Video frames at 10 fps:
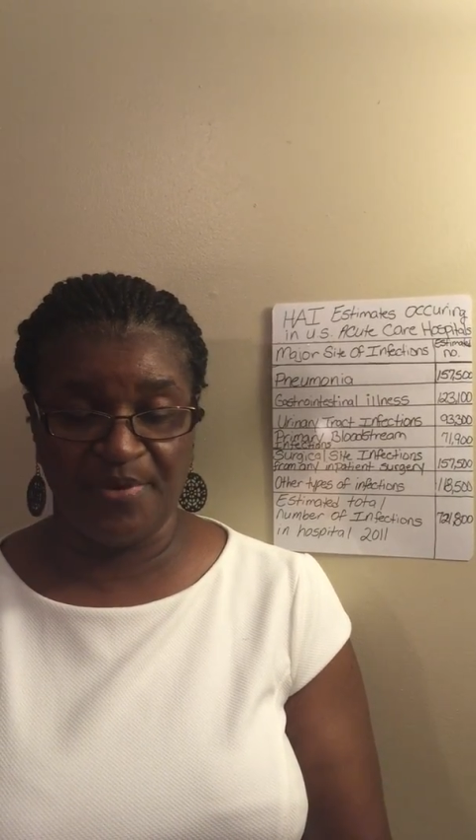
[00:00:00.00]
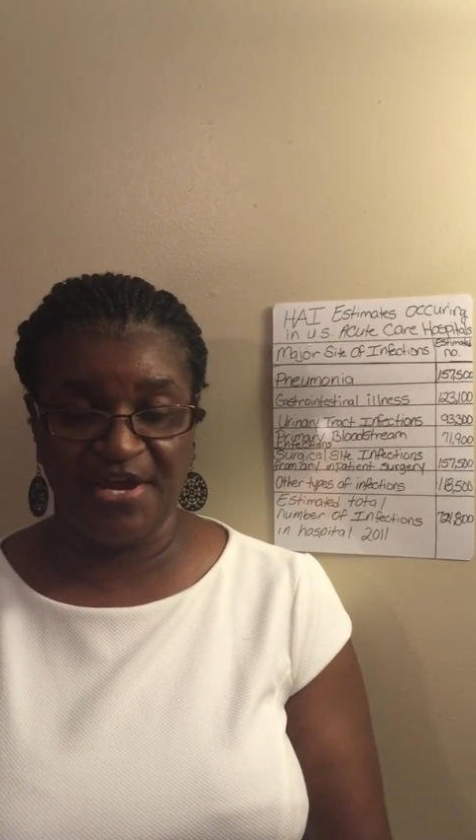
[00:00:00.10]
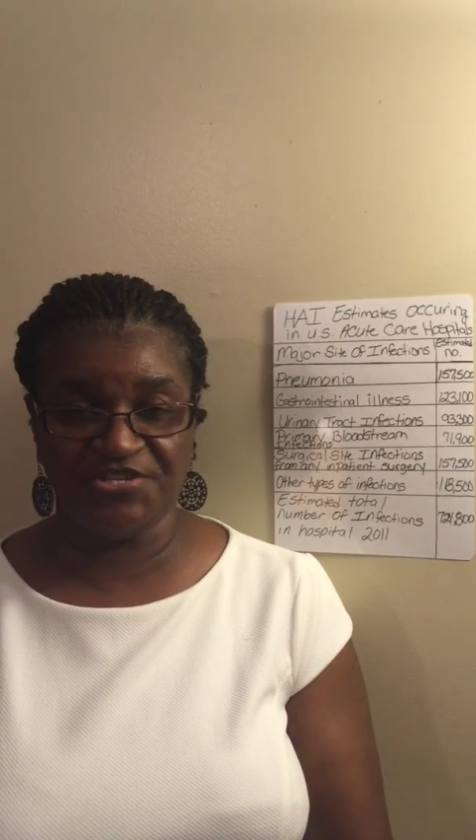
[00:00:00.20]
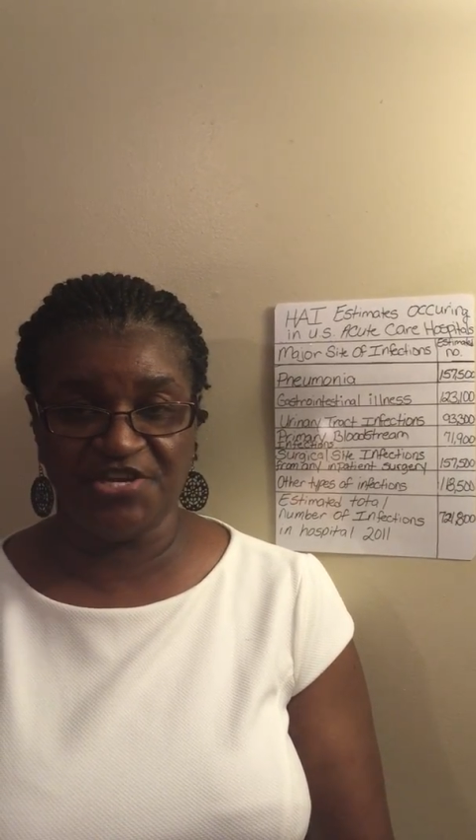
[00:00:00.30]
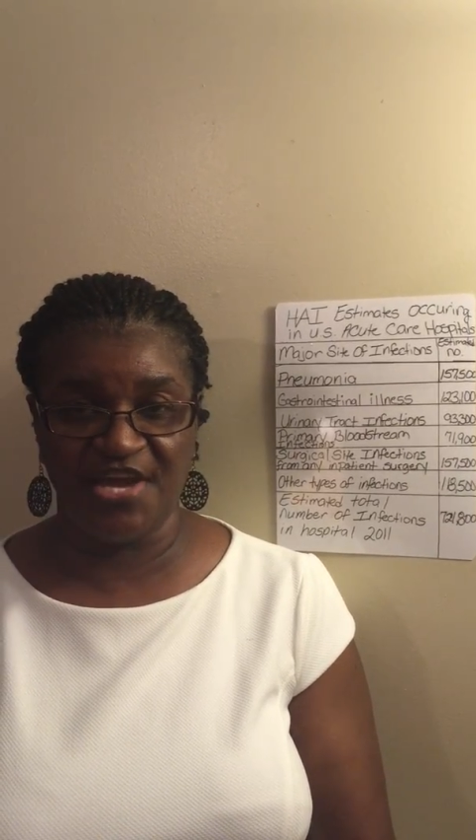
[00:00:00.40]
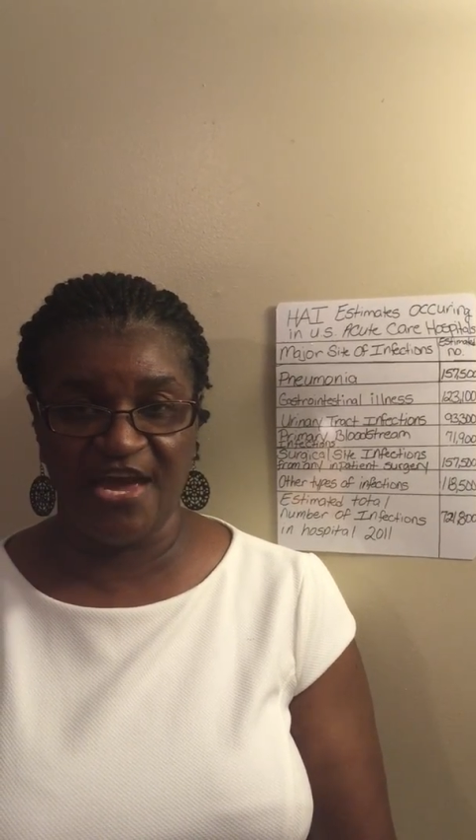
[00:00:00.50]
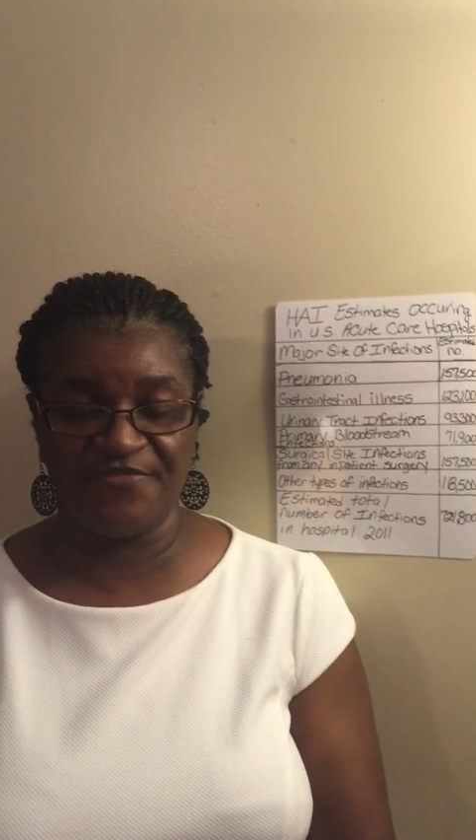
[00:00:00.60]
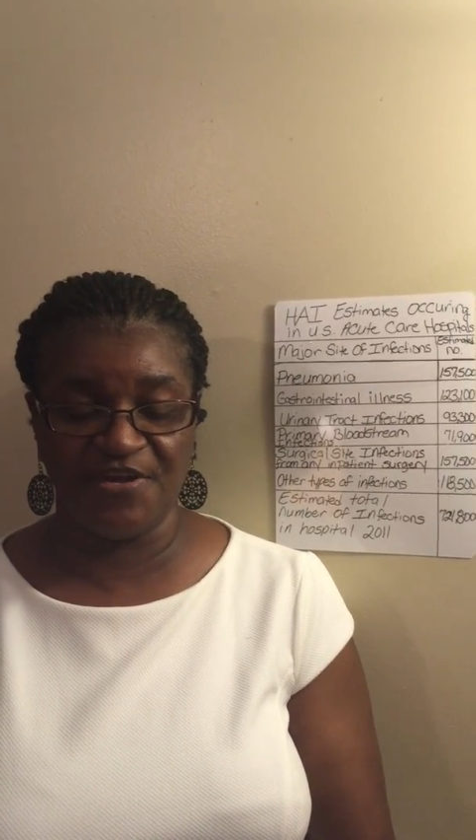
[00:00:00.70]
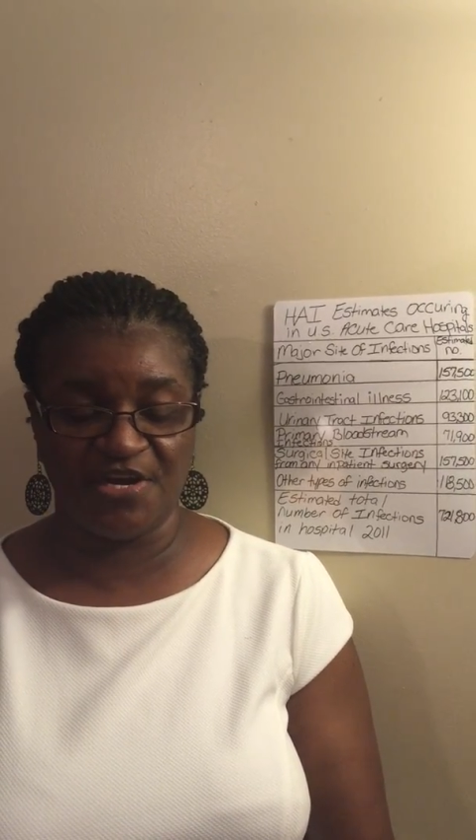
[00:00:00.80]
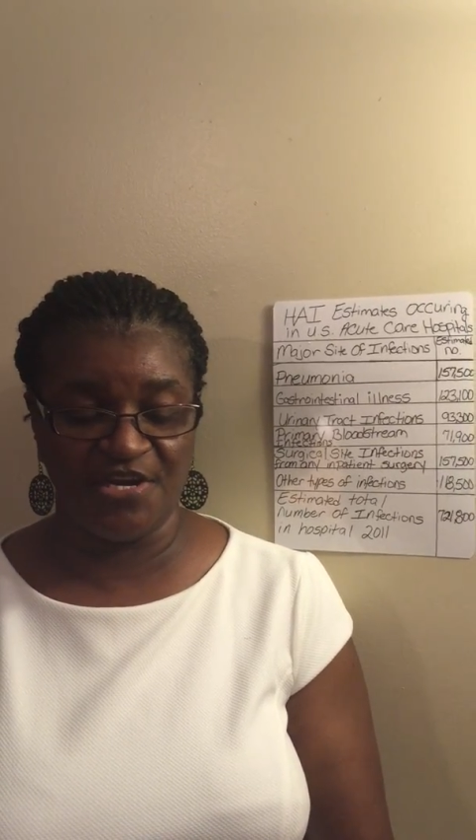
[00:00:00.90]
patient
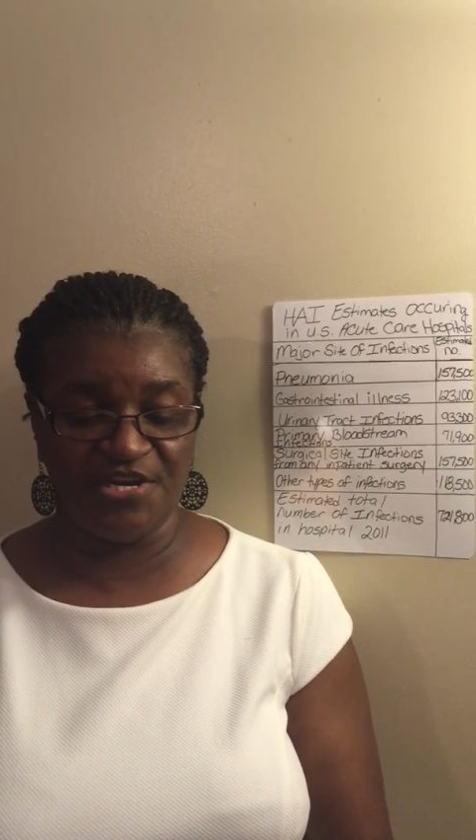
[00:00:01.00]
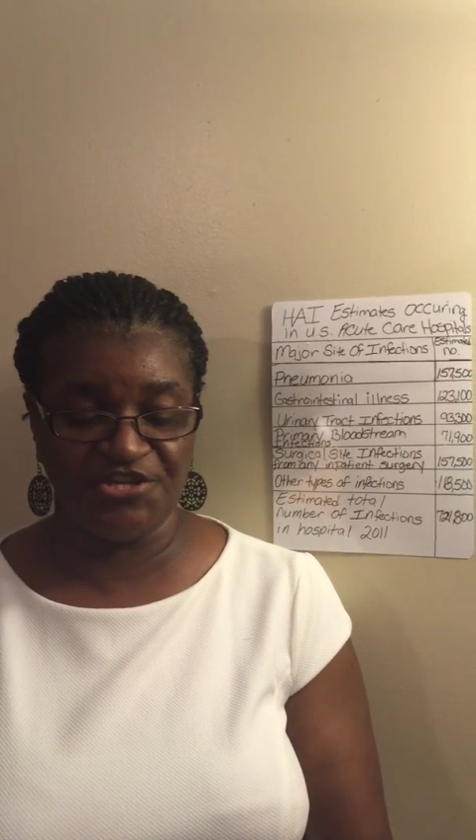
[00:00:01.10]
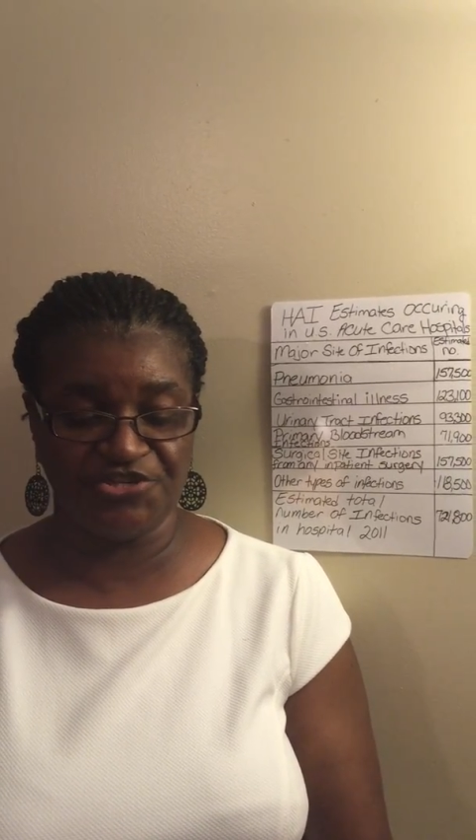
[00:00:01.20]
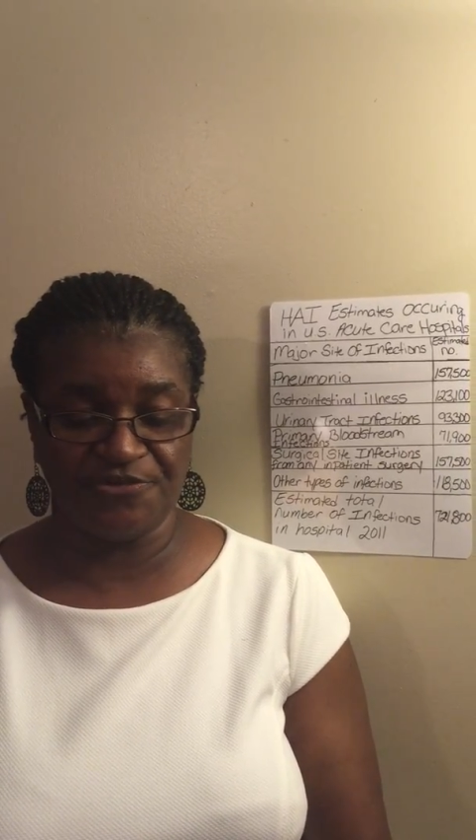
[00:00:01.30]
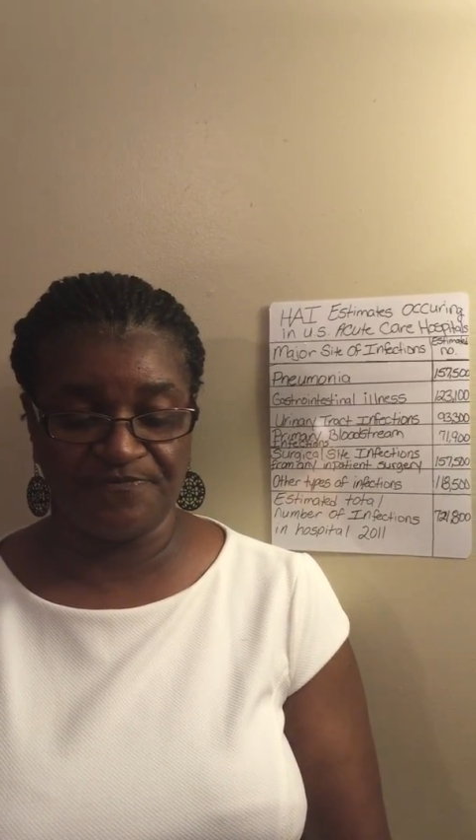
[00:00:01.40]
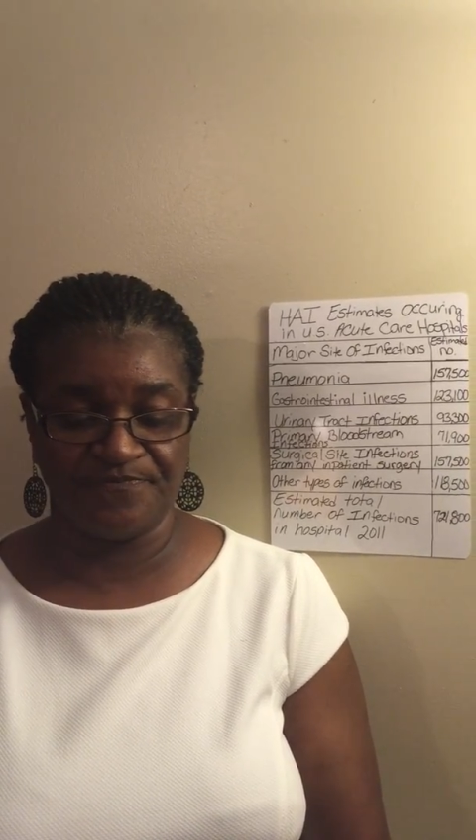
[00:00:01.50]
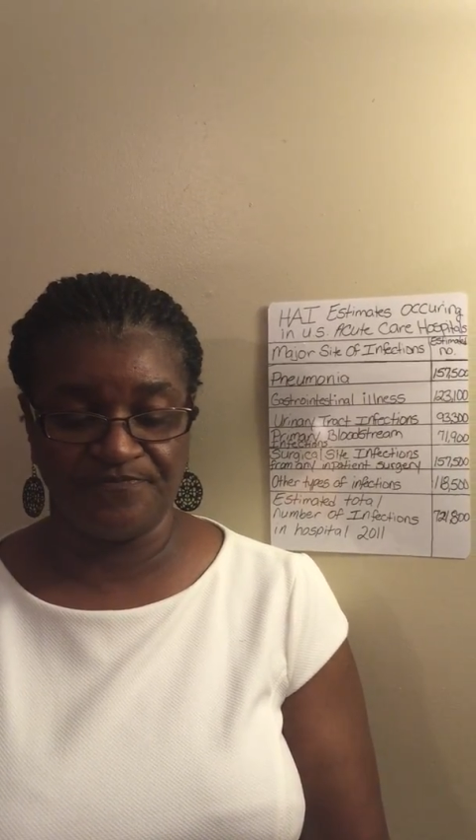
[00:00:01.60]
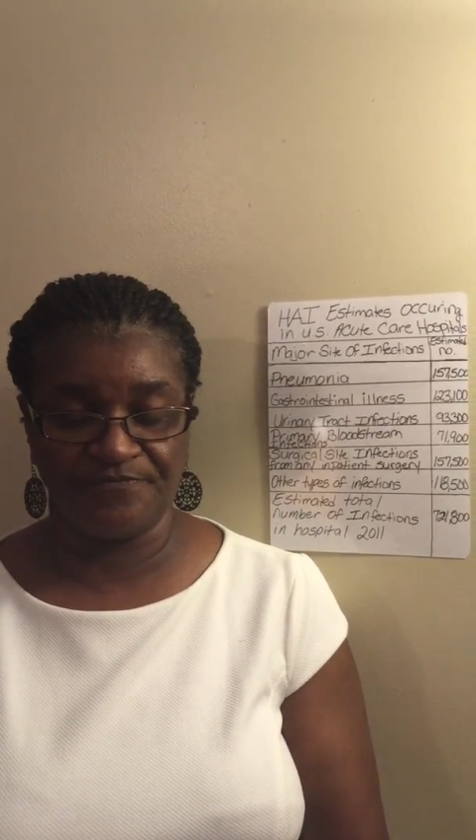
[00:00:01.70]
and the clinician.